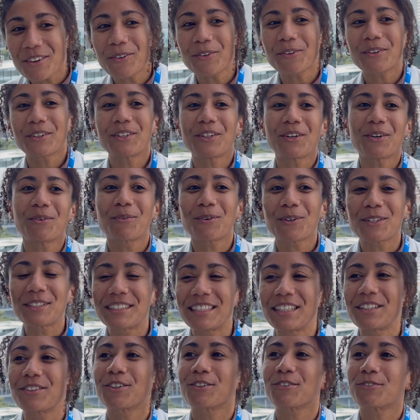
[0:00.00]
more
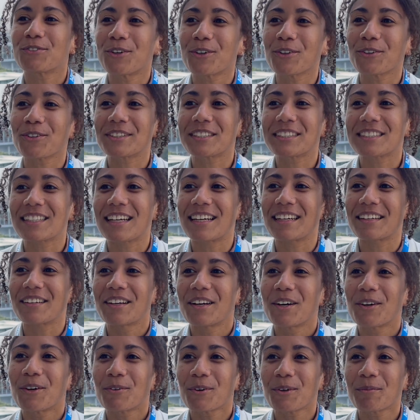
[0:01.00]
senior folks, that
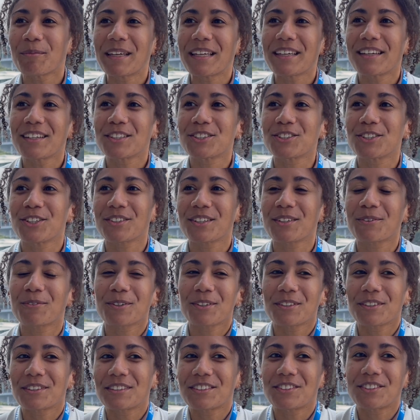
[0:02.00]
we're making sure that
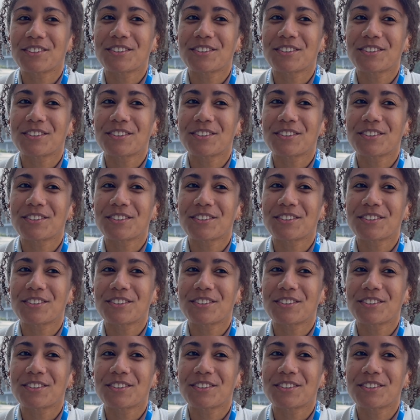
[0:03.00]
we're